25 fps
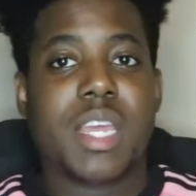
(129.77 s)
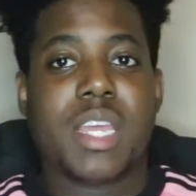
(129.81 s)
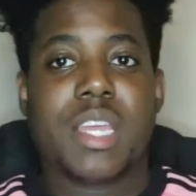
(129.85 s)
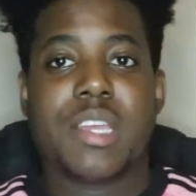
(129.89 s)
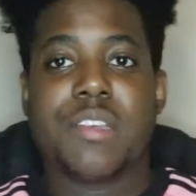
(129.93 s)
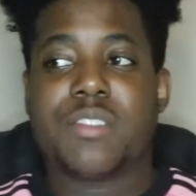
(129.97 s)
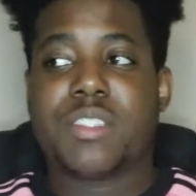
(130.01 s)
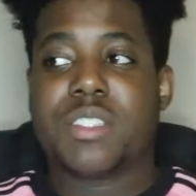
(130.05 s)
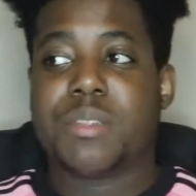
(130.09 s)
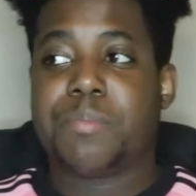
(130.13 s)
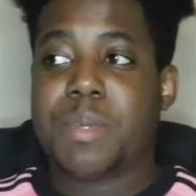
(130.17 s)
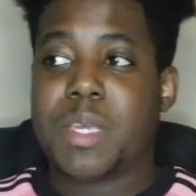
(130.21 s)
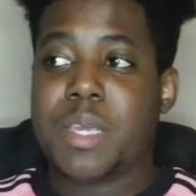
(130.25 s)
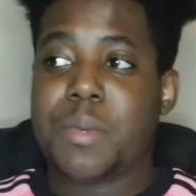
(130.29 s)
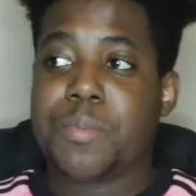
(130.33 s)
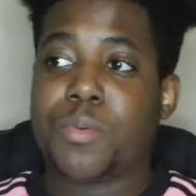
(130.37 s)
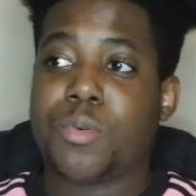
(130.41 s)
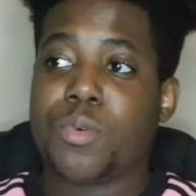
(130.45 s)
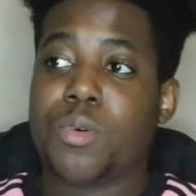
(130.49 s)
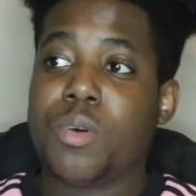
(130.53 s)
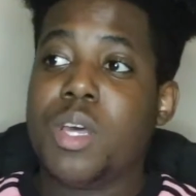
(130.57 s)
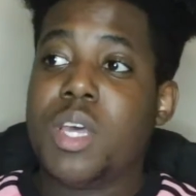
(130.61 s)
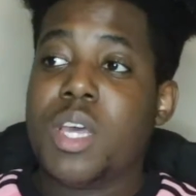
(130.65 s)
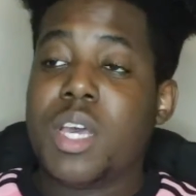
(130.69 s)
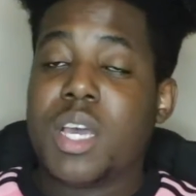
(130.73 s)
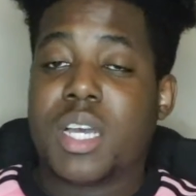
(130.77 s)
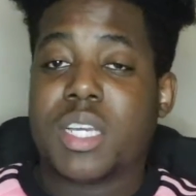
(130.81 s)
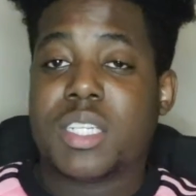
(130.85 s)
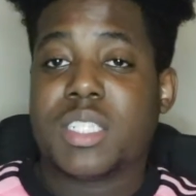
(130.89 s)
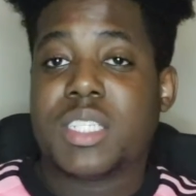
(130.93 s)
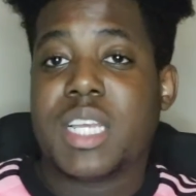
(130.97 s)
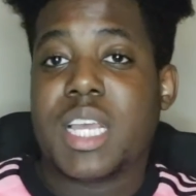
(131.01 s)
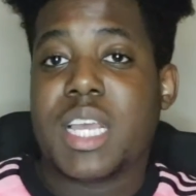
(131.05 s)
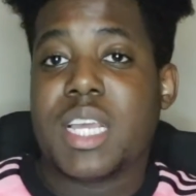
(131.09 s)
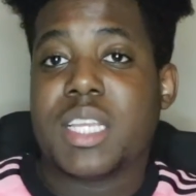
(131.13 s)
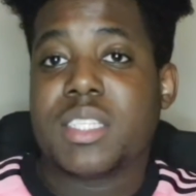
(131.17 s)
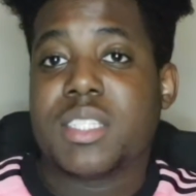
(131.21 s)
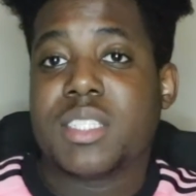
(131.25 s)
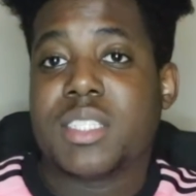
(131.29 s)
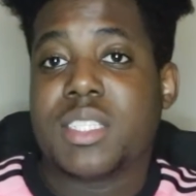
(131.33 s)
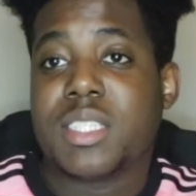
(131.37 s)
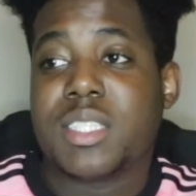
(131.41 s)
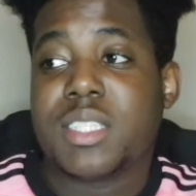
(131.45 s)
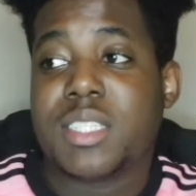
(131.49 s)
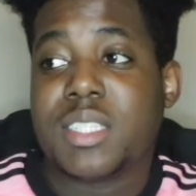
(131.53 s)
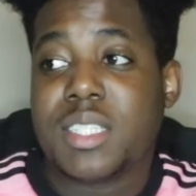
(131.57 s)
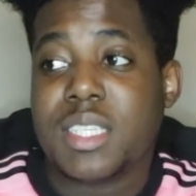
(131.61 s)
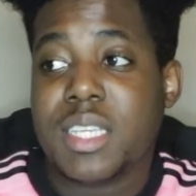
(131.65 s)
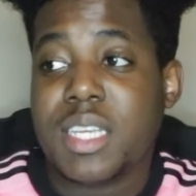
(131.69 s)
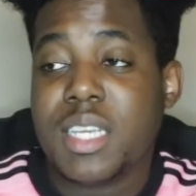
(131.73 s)
It gives the people a chance
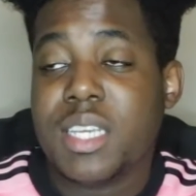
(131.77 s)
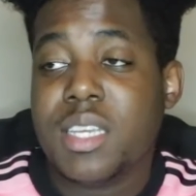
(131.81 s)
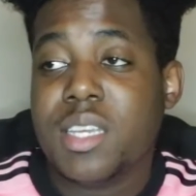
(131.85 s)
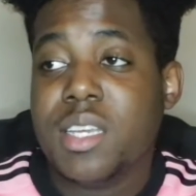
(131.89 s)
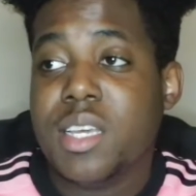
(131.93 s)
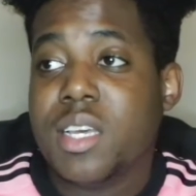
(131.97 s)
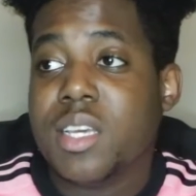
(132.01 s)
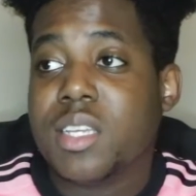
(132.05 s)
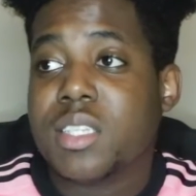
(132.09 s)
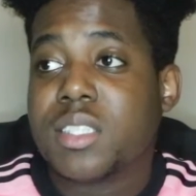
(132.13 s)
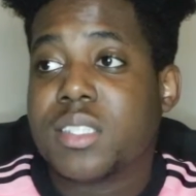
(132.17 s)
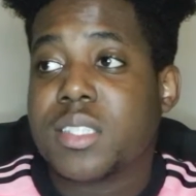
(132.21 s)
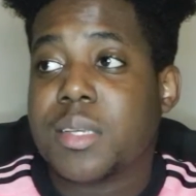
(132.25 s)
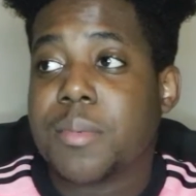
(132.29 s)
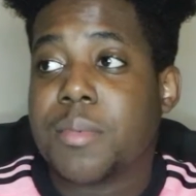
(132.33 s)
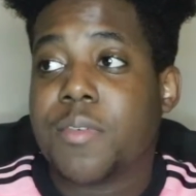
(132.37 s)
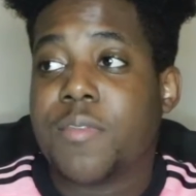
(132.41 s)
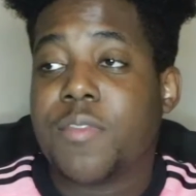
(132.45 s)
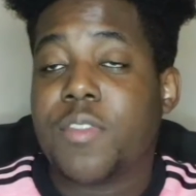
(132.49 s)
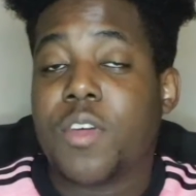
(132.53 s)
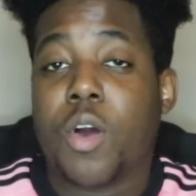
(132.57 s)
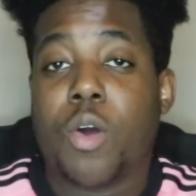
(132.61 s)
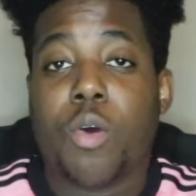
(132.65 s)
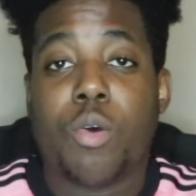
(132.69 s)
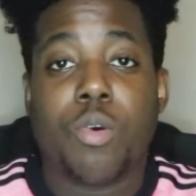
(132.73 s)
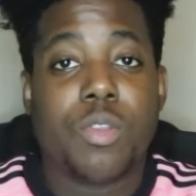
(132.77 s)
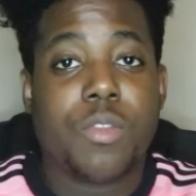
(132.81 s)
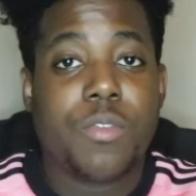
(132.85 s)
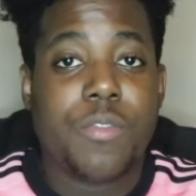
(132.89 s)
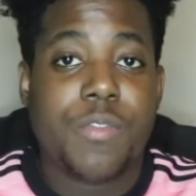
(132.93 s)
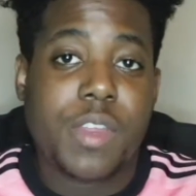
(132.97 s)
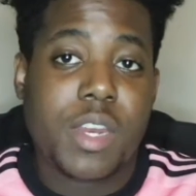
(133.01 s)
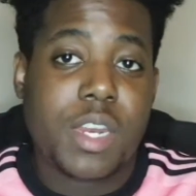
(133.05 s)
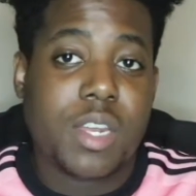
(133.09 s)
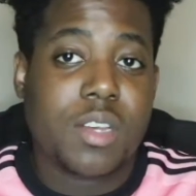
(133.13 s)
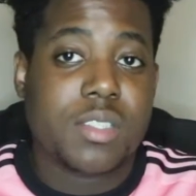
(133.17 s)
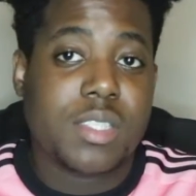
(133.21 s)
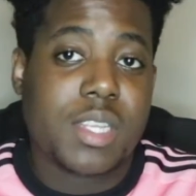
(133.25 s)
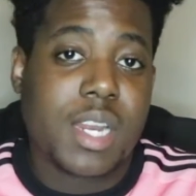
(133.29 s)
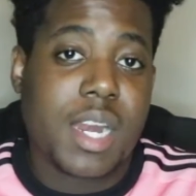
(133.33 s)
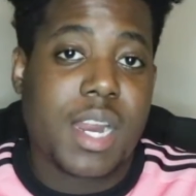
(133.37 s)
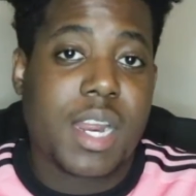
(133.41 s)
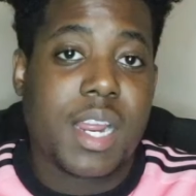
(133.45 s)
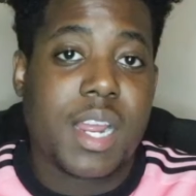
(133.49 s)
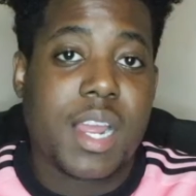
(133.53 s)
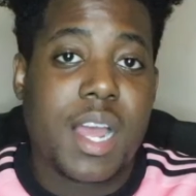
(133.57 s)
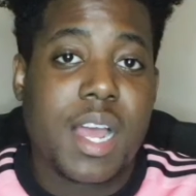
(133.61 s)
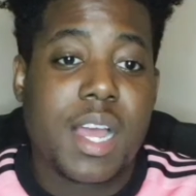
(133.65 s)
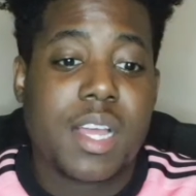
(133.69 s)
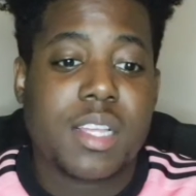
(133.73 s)
to see some of the older videos that
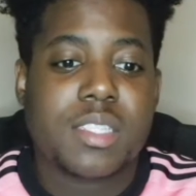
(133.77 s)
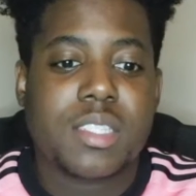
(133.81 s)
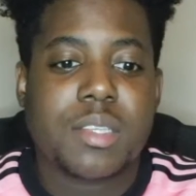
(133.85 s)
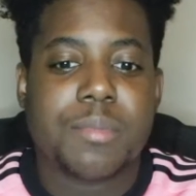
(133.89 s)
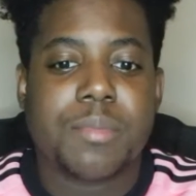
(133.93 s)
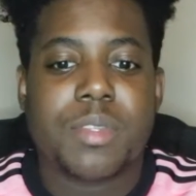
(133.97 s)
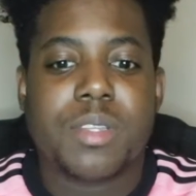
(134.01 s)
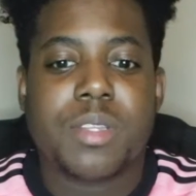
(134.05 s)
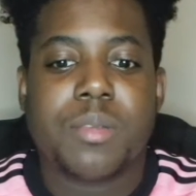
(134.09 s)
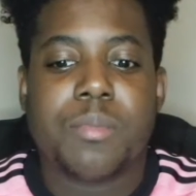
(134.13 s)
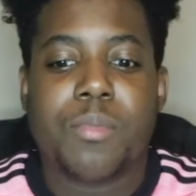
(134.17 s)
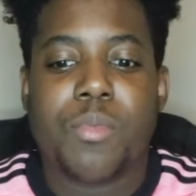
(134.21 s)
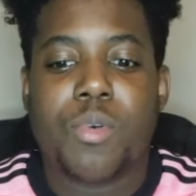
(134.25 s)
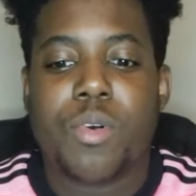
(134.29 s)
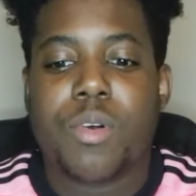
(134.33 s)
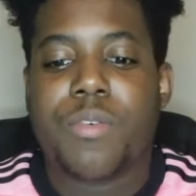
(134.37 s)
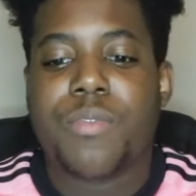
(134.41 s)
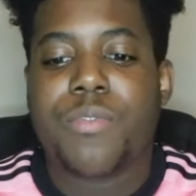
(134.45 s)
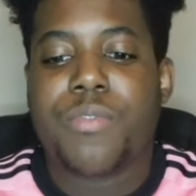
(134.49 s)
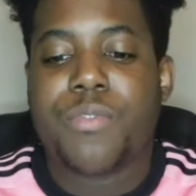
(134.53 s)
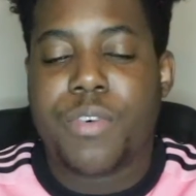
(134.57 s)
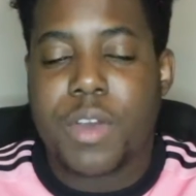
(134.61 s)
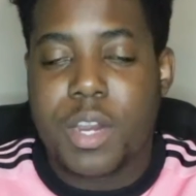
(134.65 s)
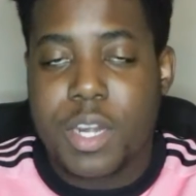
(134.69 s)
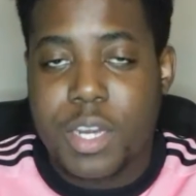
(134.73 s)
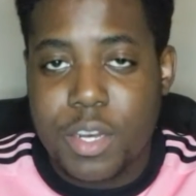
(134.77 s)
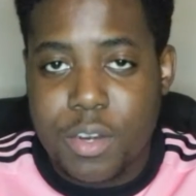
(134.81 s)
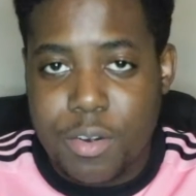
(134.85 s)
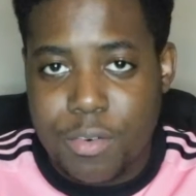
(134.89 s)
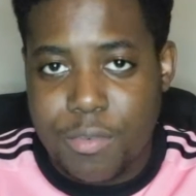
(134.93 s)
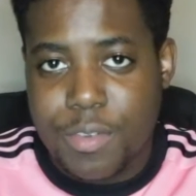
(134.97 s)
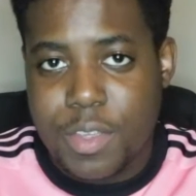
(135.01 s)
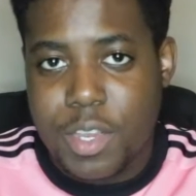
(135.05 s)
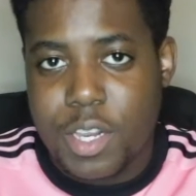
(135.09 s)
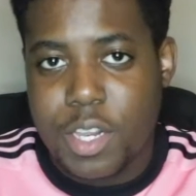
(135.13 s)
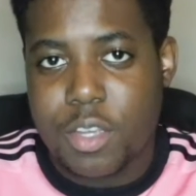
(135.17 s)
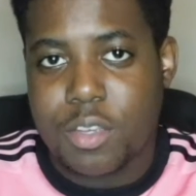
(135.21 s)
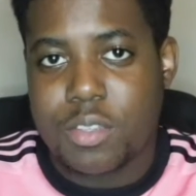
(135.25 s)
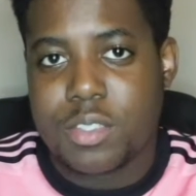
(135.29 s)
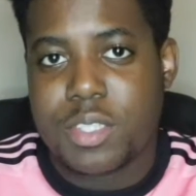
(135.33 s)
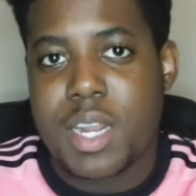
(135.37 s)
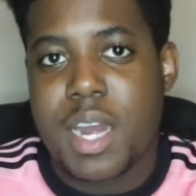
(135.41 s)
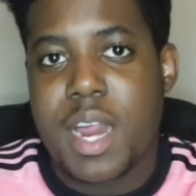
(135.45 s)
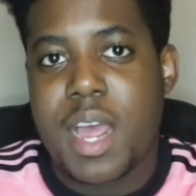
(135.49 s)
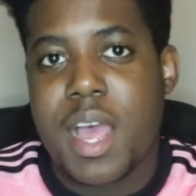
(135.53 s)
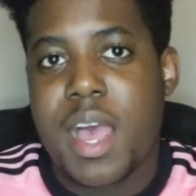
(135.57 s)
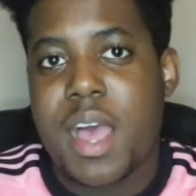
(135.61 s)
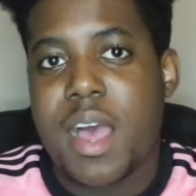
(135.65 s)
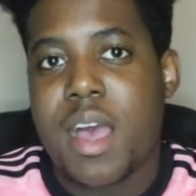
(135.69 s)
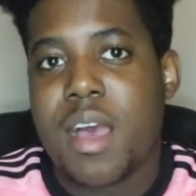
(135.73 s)
I got, some of the more funnier videos
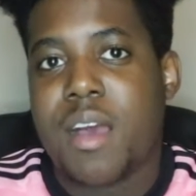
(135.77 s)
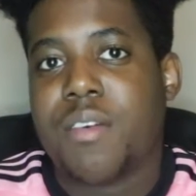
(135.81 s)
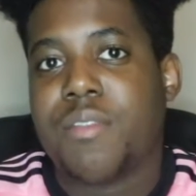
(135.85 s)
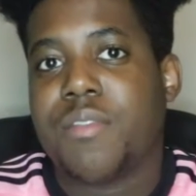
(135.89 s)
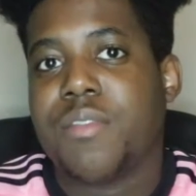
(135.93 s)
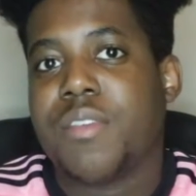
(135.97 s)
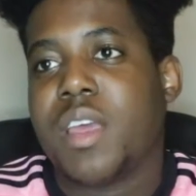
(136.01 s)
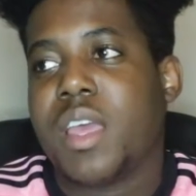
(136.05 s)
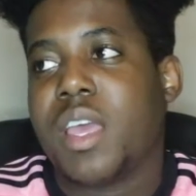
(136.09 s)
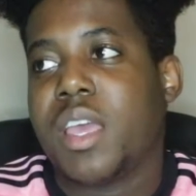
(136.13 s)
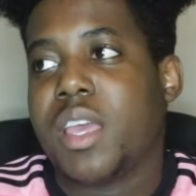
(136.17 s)
that I have.